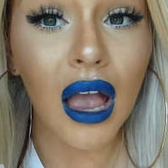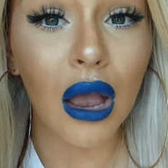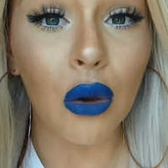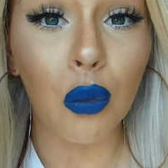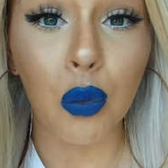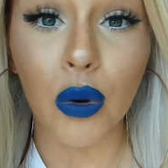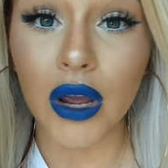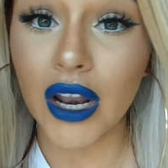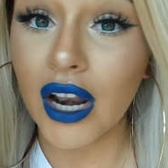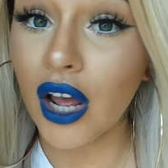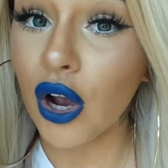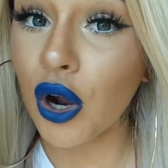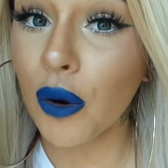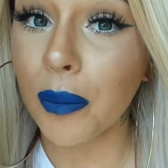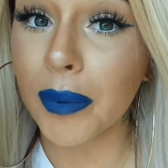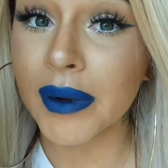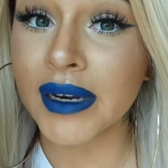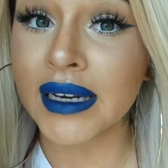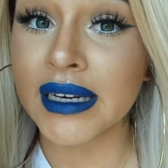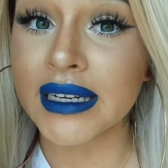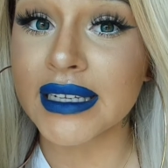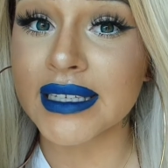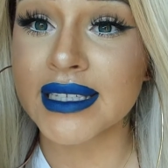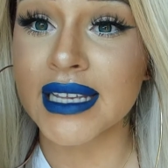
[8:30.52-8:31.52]
I will
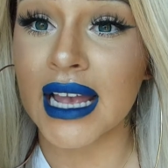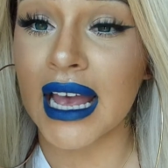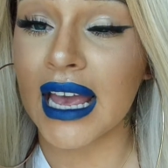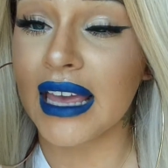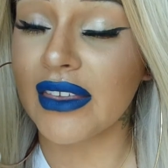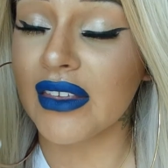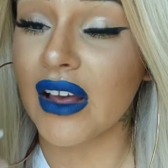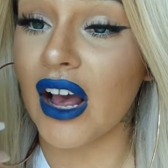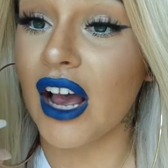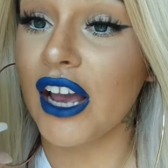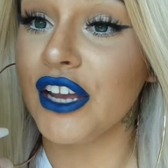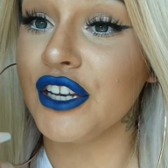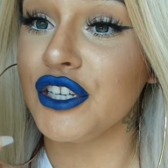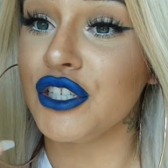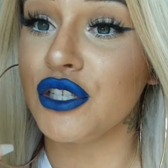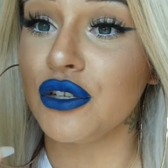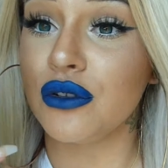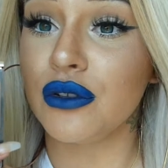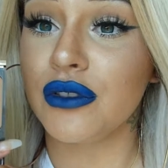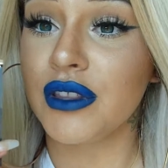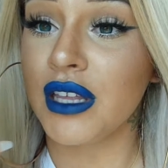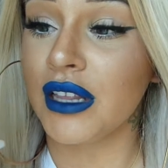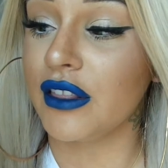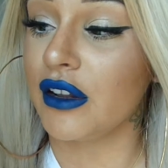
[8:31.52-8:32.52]
openly say that I
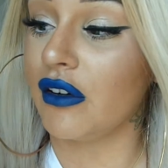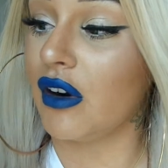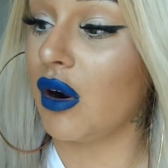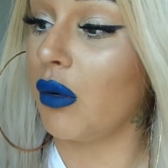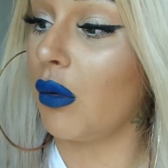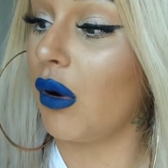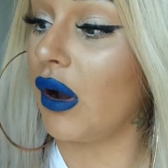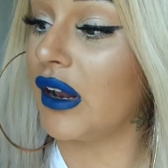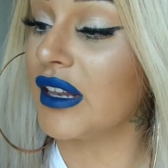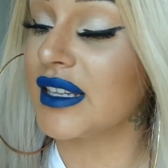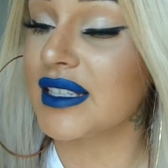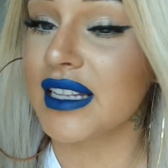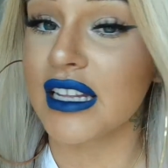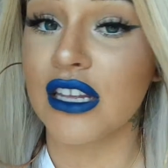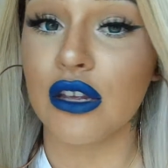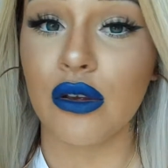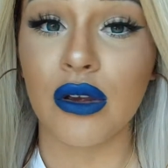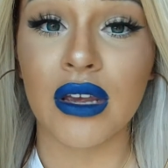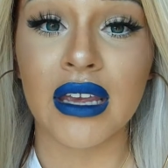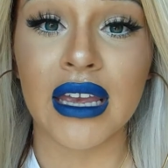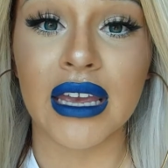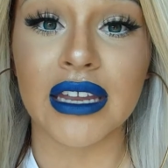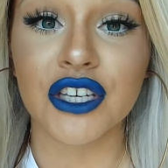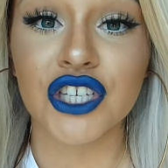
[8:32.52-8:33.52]
do think there are ones that
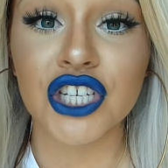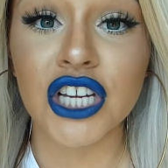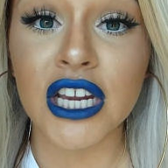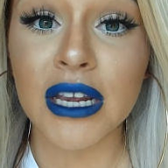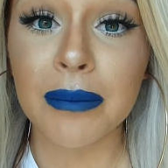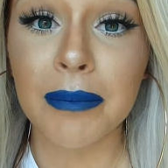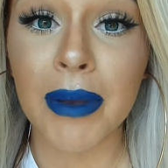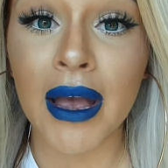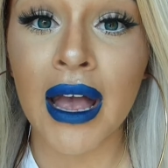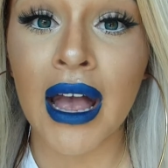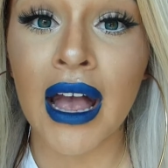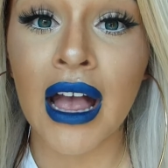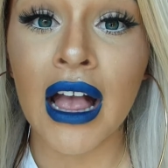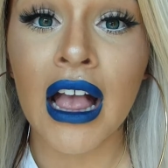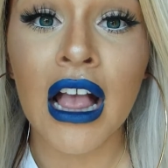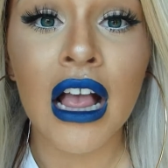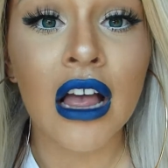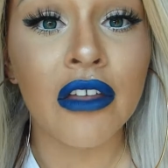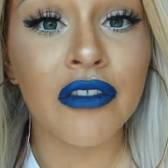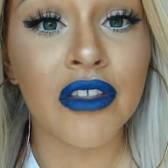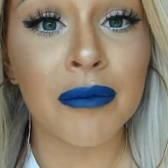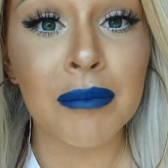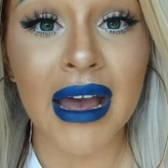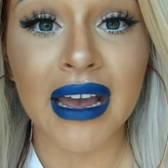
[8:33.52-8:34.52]
you can get cheaper,
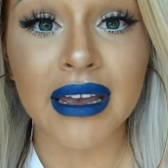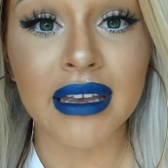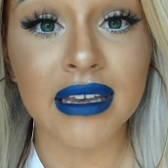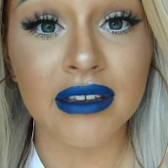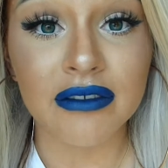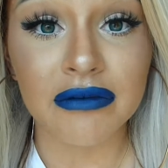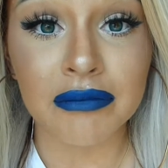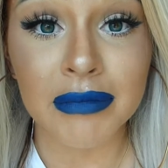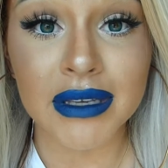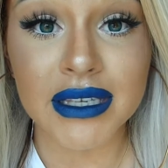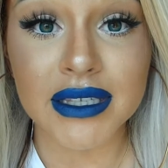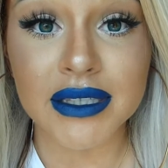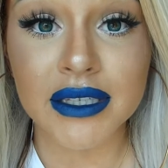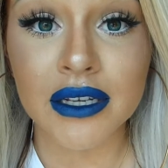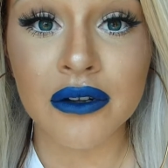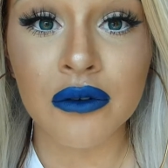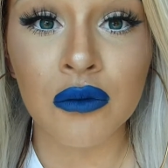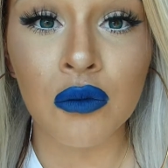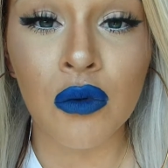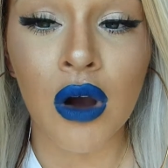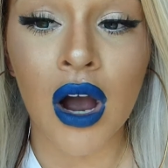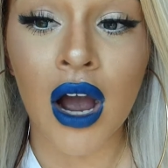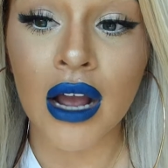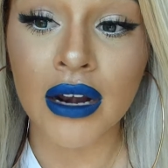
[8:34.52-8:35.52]
the MAC Give Me
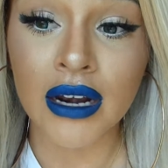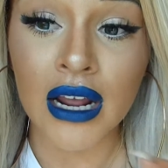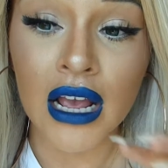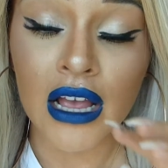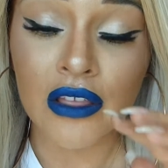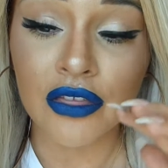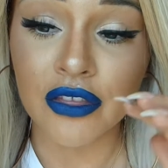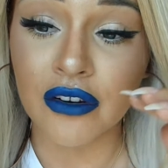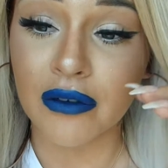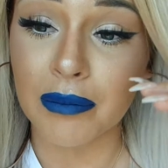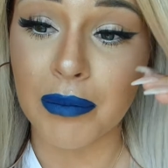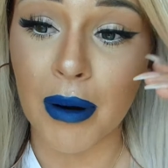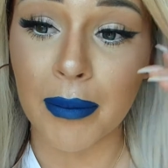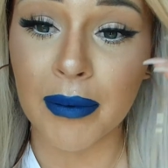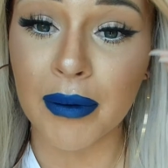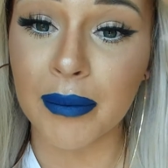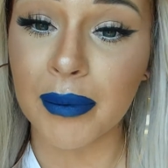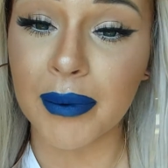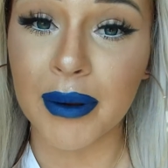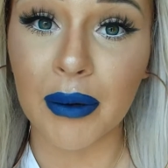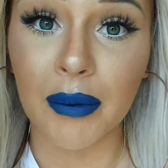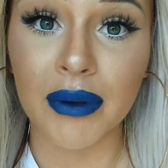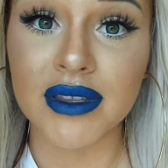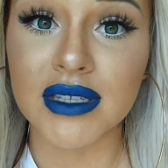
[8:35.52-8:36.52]
Sun one, there are
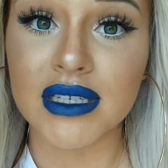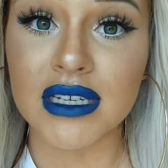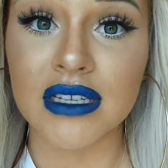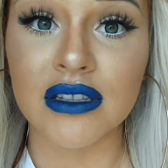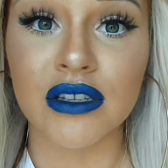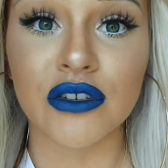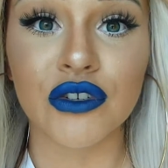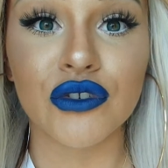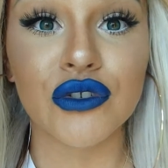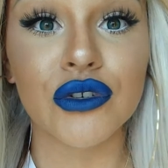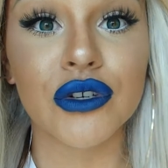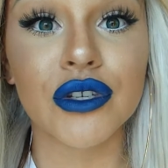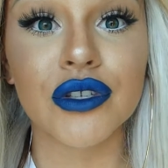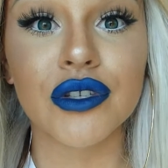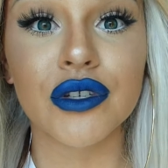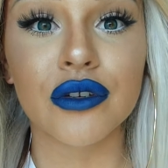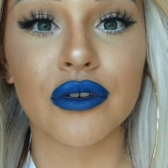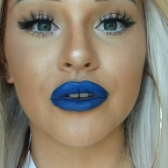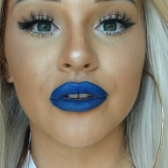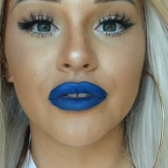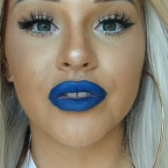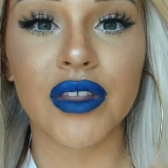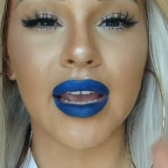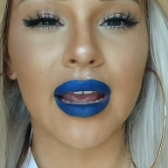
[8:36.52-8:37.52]
probably ones in the
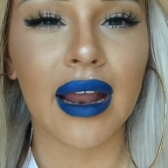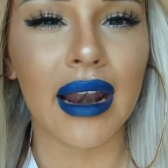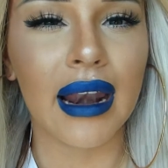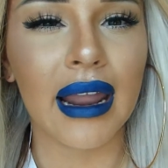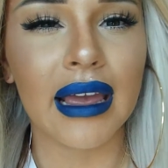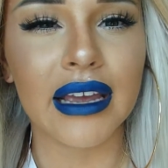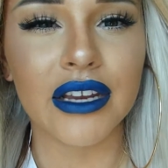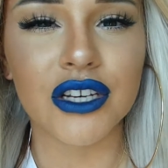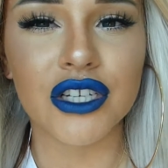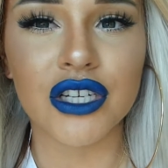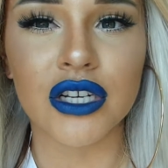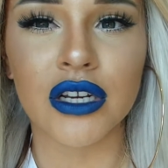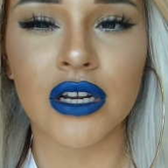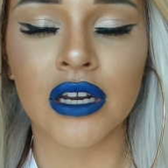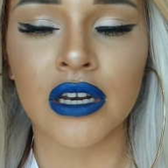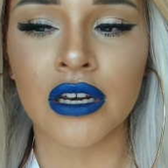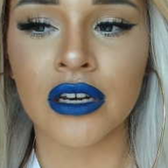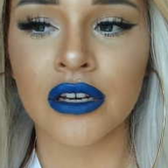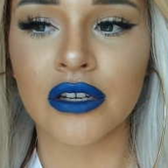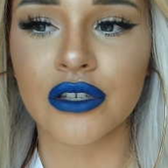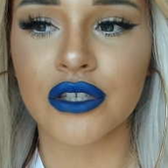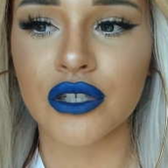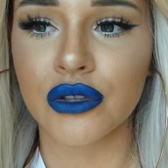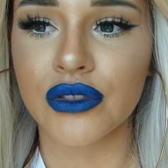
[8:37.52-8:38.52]
drugstore, the
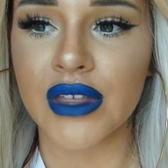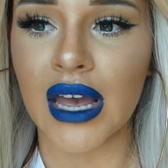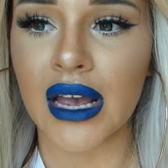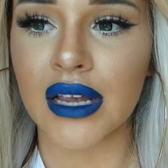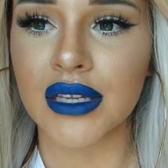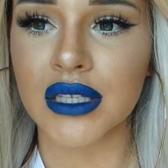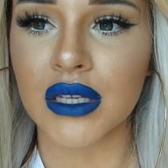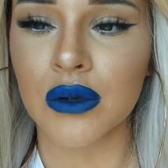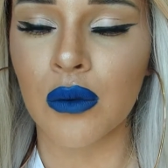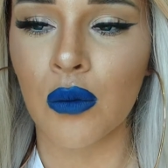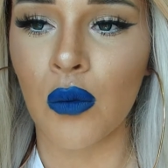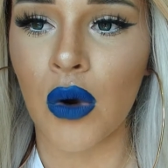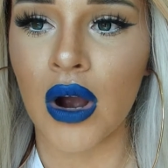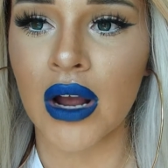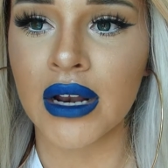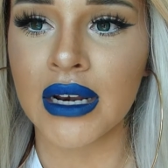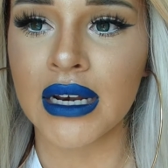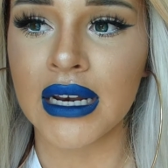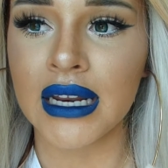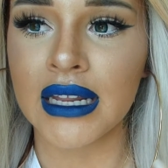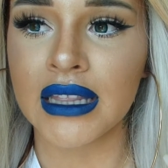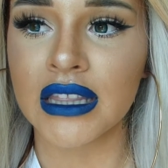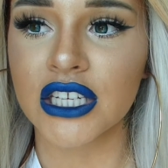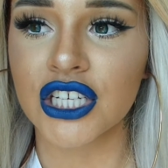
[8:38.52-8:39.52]
Collection
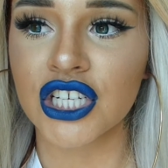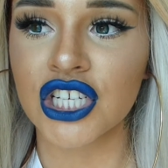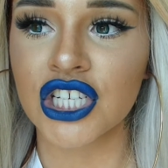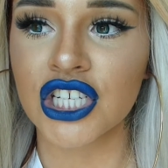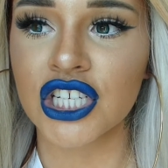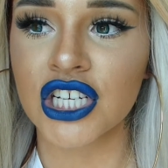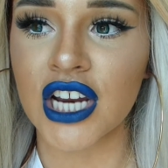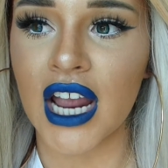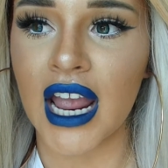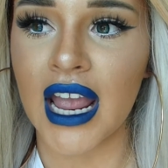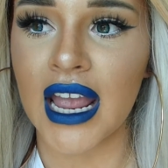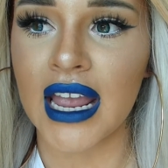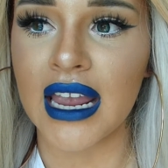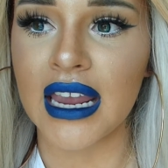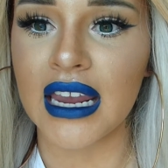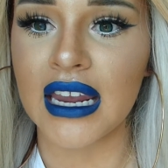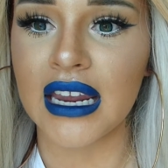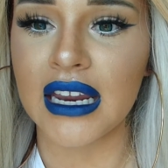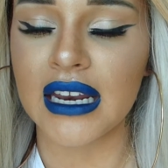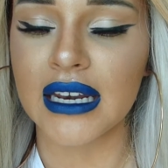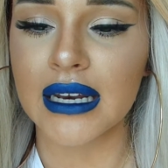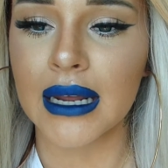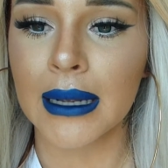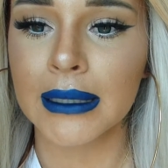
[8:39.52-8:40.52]
2001 in the
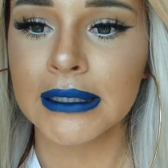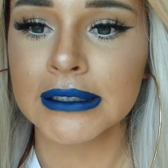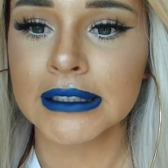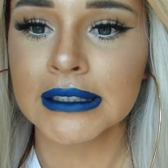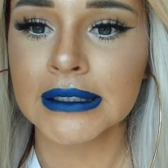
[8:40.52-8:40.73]
shade,